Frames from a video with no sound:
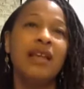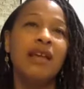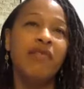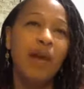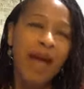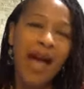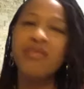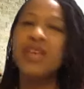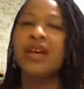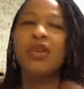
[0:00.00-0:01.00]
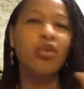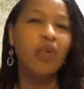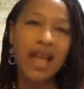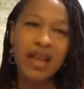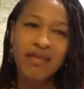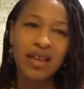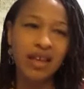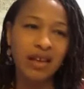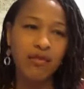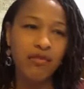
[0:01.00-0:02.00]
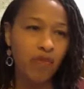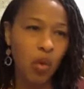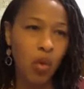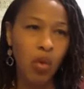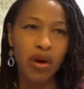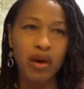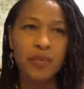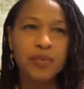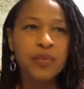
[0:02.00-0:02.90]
If I'm having a craving for,